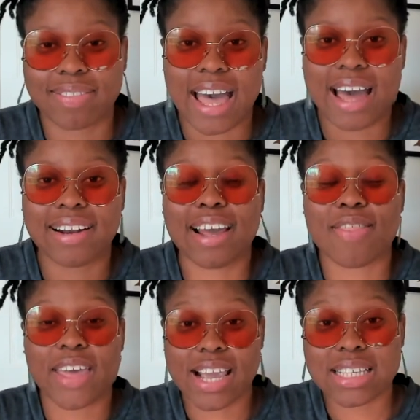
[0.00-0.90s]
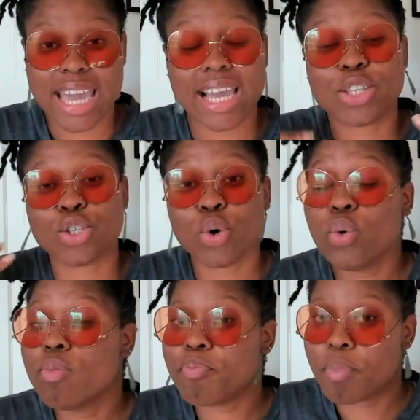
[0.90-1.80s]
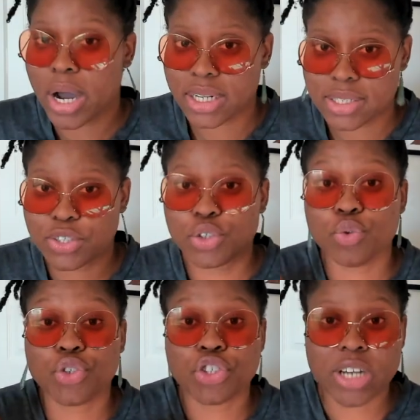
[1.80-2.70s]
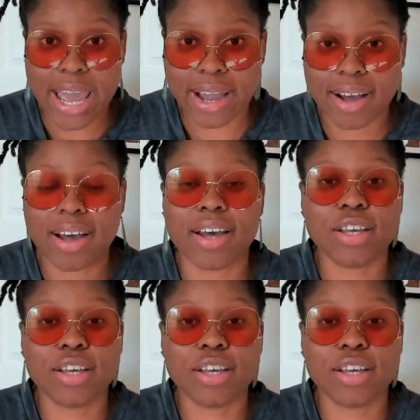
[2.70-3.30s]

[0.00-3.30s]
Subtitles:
that they take 2 months to check